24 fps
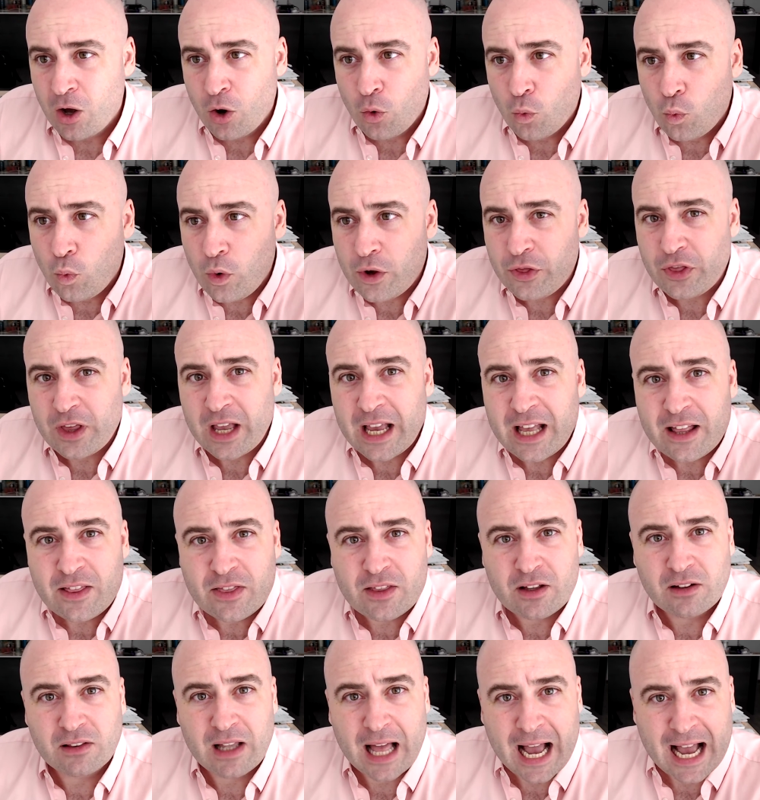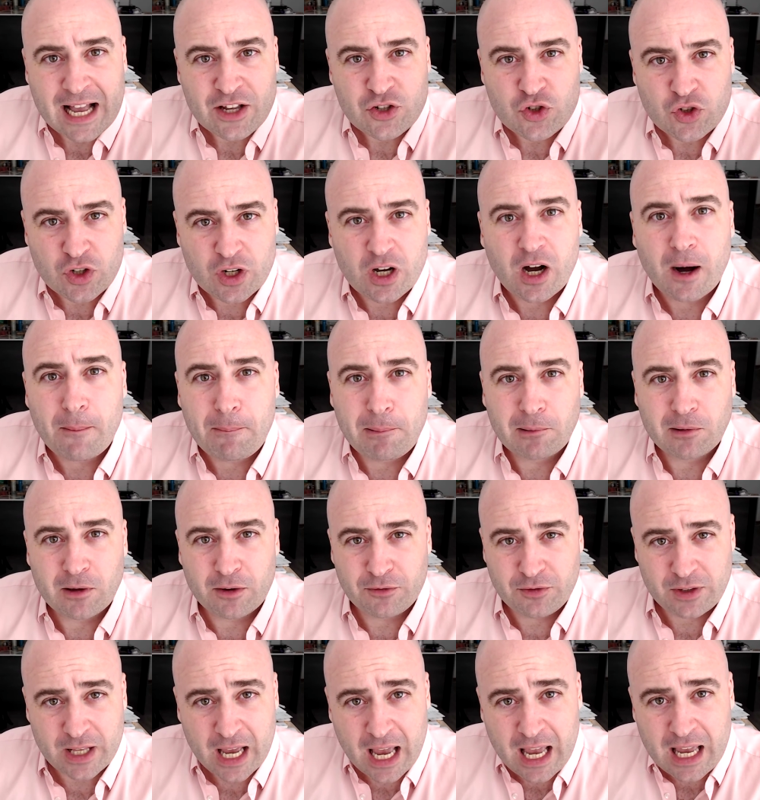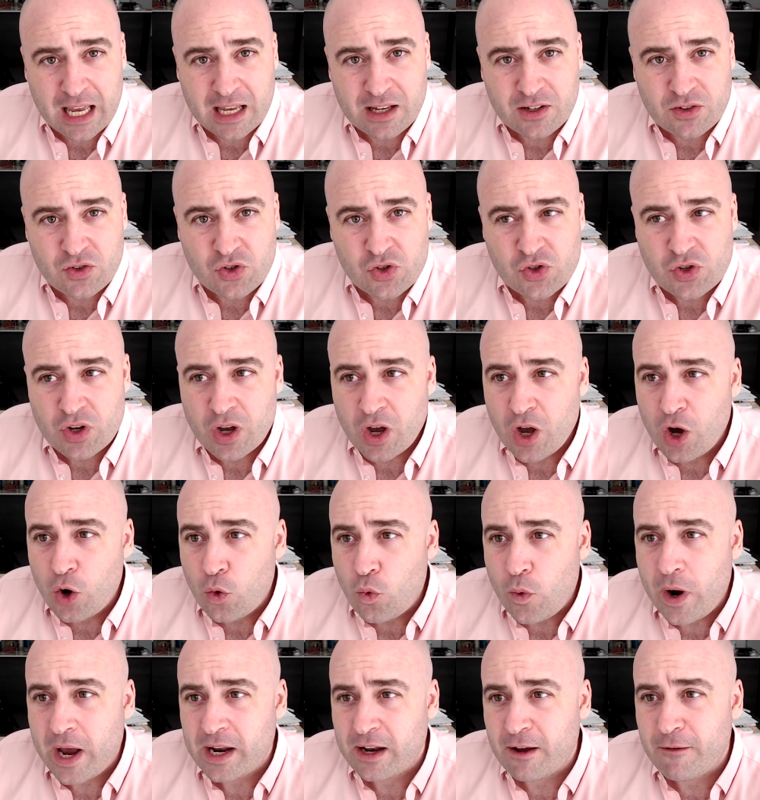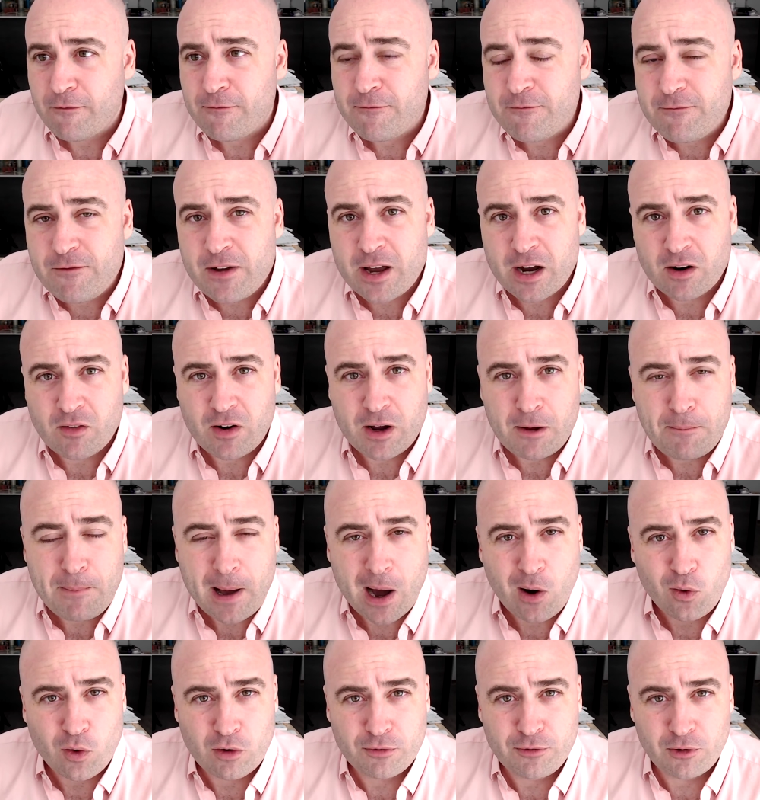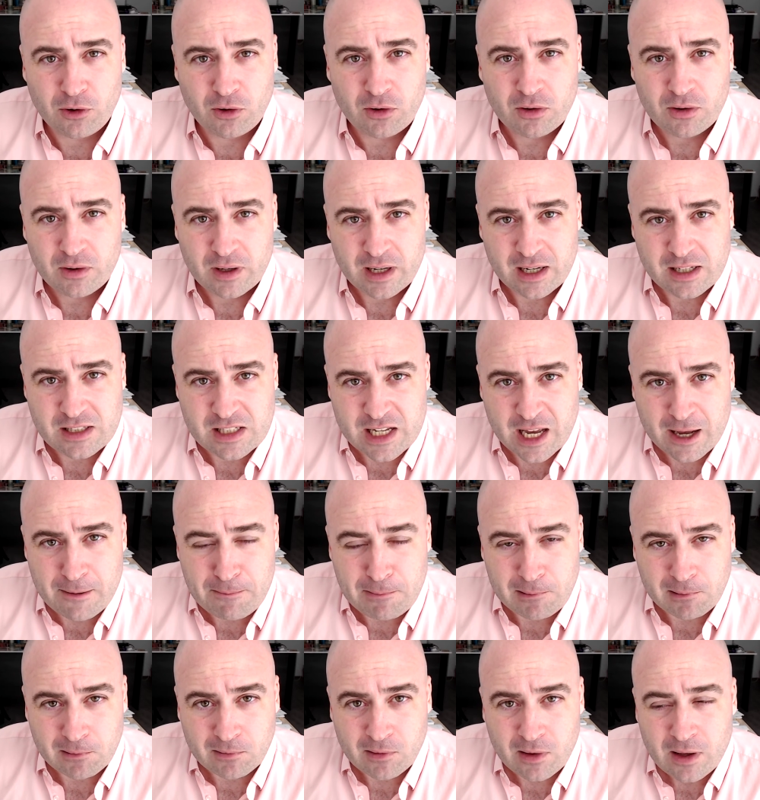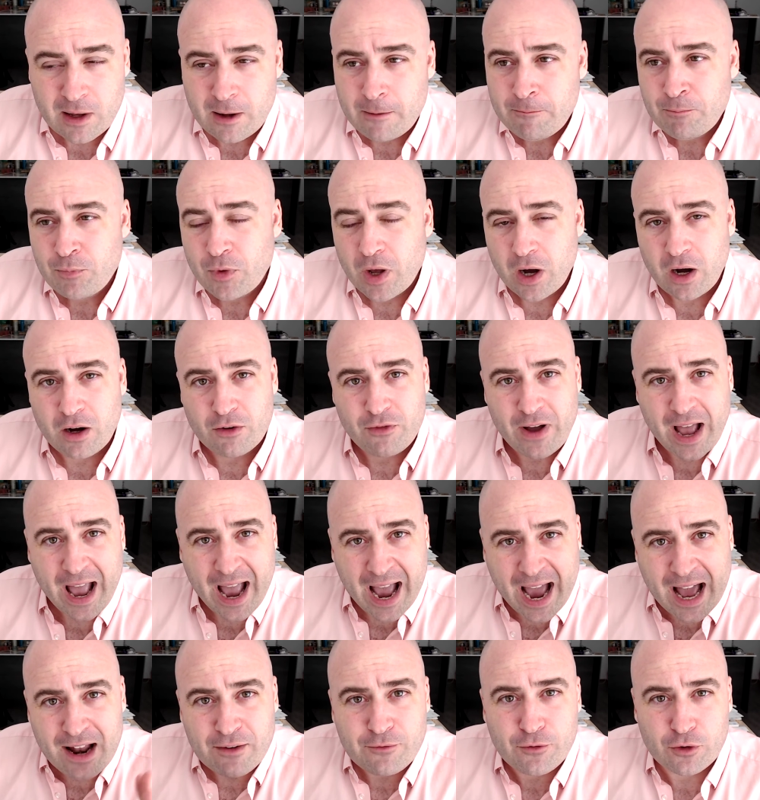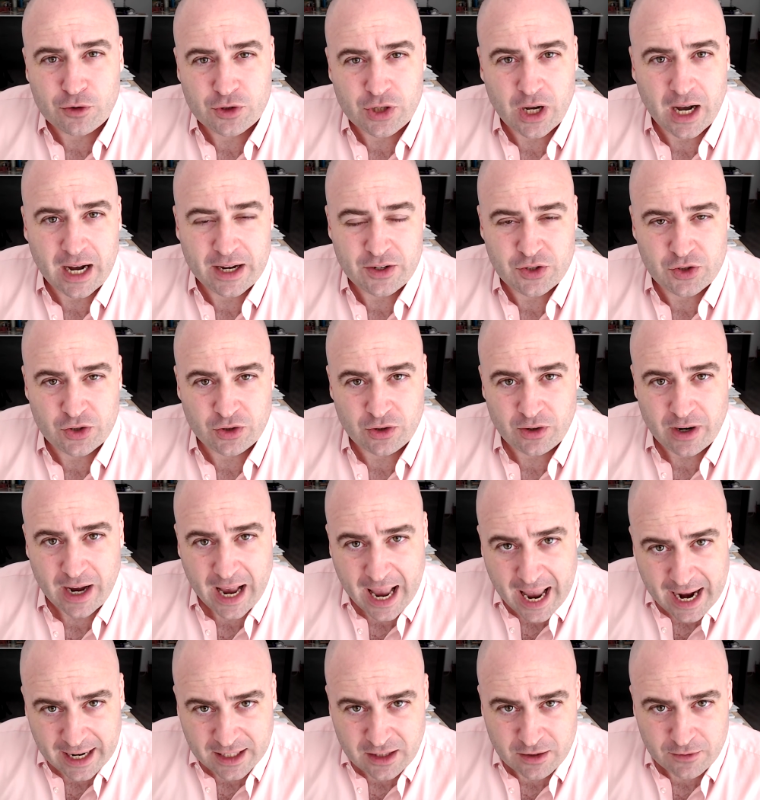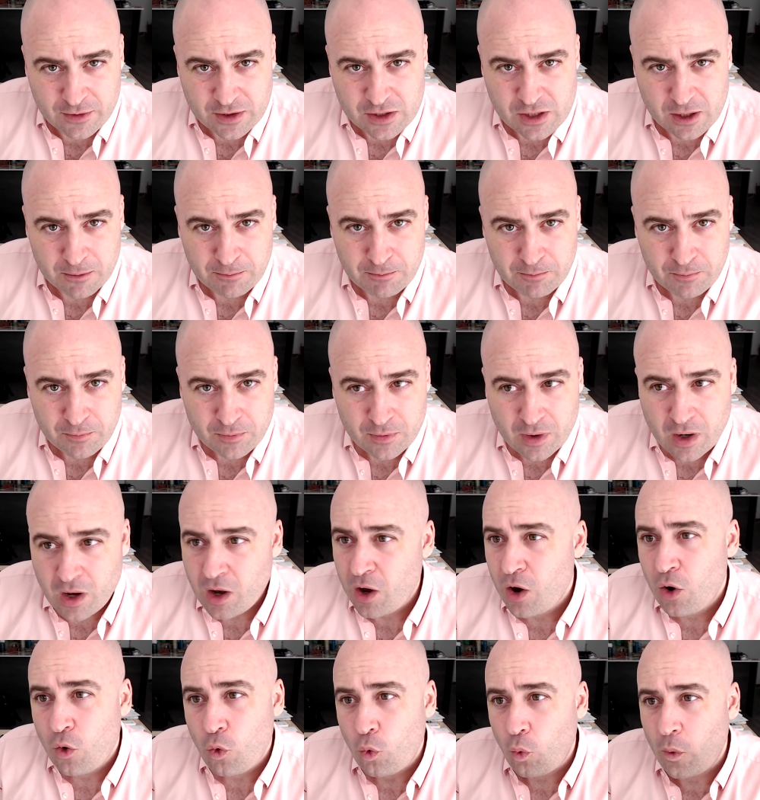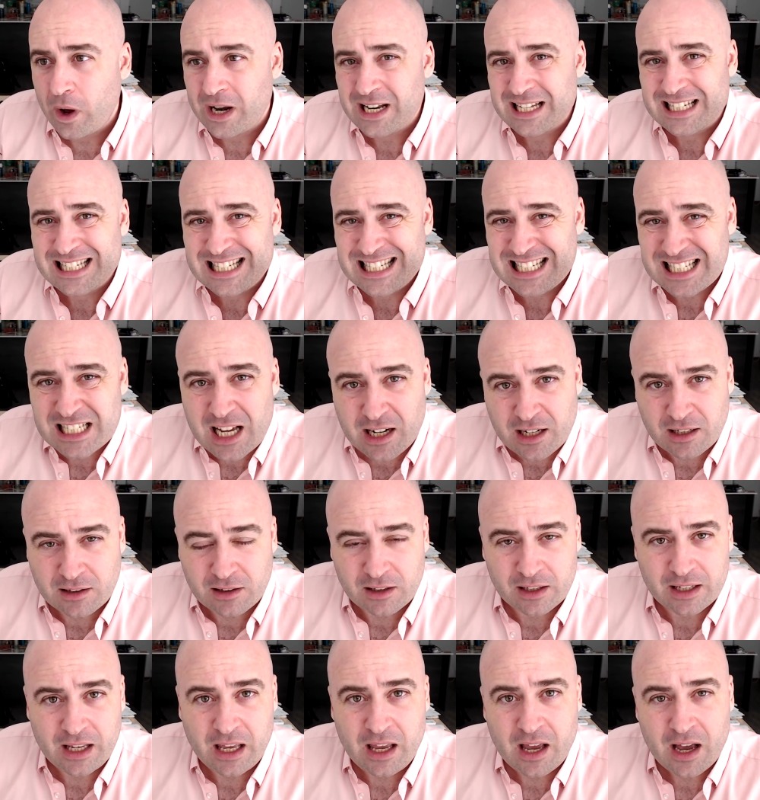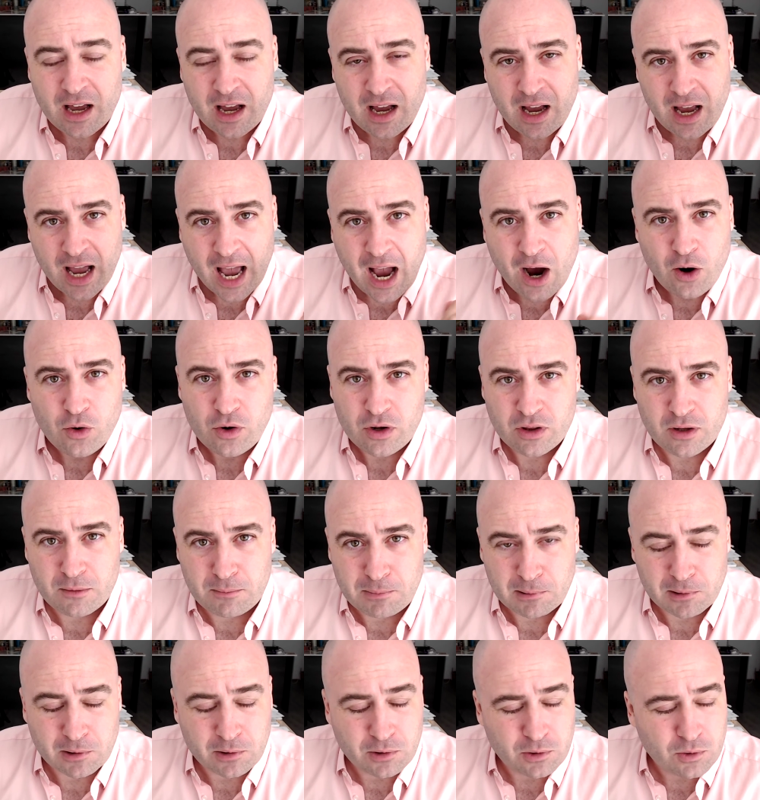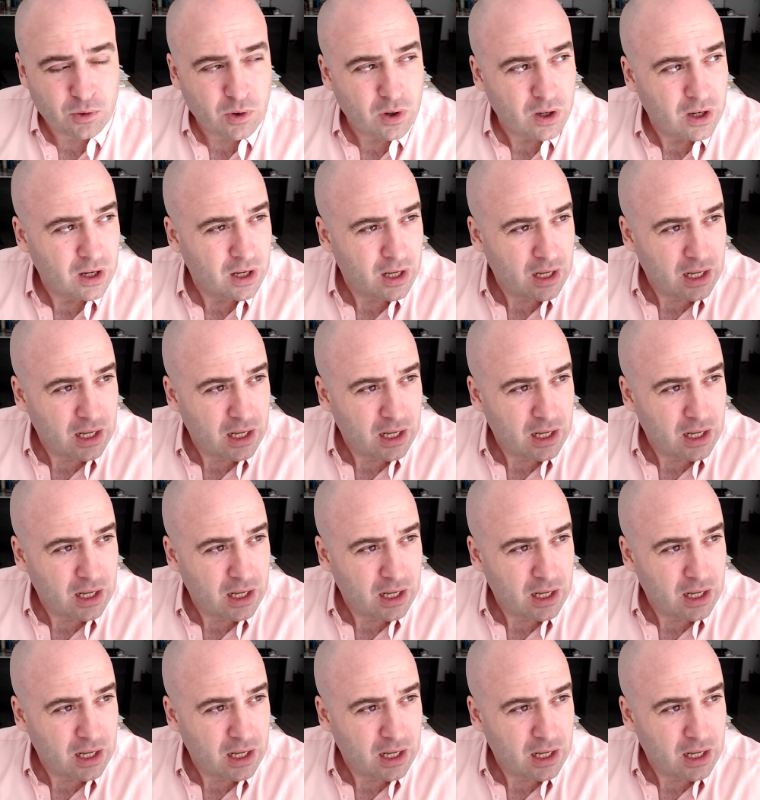Within the last couple of days, we had a very powerful example of advertiser activism. When suddenly, out of the blue,